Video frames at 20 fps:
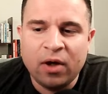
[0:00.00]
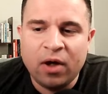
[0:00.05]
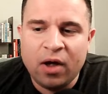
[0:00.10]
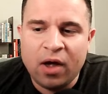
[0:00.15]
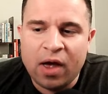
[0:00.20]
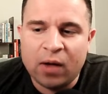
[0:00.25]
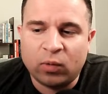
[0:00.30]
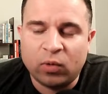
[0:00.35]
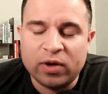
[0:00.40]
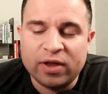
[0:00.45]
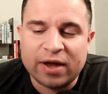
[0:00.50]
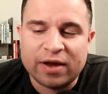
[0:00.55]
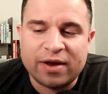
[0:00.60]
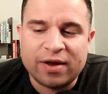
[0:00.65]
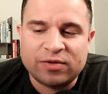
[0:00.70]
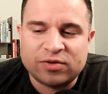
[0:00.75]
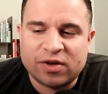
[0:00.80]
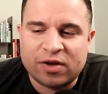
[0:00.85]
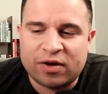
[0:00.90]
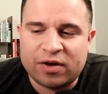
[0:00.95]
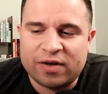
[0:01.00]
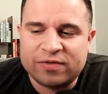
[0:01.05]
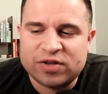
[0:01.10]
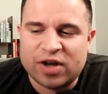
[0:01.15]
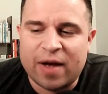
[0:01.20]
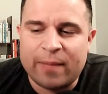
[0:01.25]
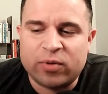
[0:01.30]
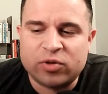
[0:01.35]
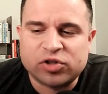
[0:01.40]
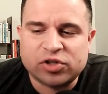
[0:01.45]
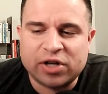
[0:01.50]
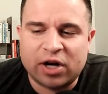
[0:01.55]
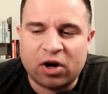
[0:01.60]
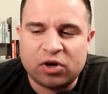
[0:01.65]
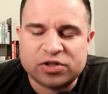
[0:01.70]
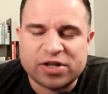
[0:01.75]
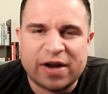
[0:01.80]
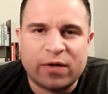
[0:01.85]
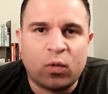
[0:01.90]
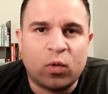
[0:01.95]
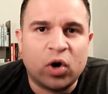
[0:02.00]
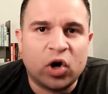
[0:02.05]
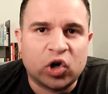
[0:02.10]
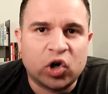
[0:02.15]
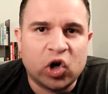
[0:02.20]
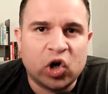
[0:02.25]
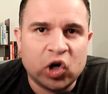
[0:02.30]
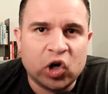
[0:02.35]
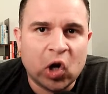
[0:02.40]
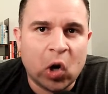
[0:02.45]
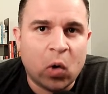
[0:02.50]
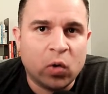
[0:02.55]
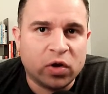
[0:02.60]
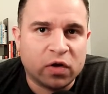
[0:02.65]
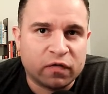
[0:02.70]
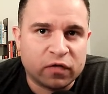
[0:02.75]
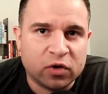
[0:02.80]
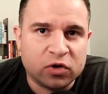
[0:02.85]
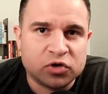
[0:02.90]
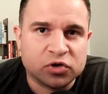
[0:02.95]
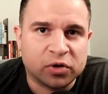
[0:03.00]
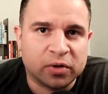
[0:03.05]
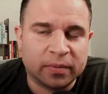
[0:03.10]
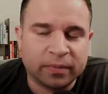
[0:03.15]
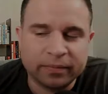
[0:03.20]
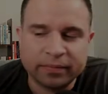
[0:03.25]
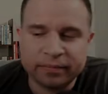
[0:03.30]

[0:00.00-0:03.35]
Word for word: And really that gives a couple scenarios kind of where it could go in the future.